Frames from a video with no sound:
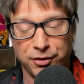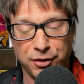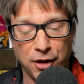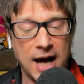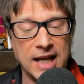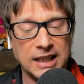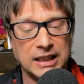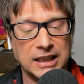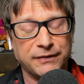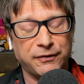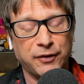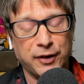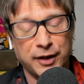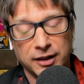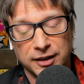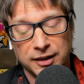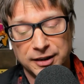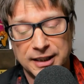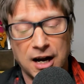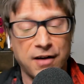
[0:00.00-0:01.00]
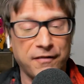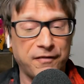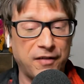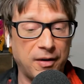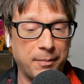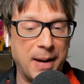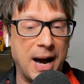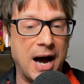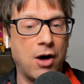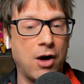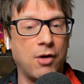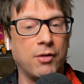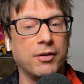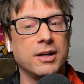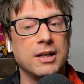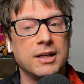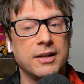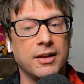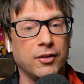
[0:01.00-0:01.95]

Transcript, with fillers: thoughts for yourself about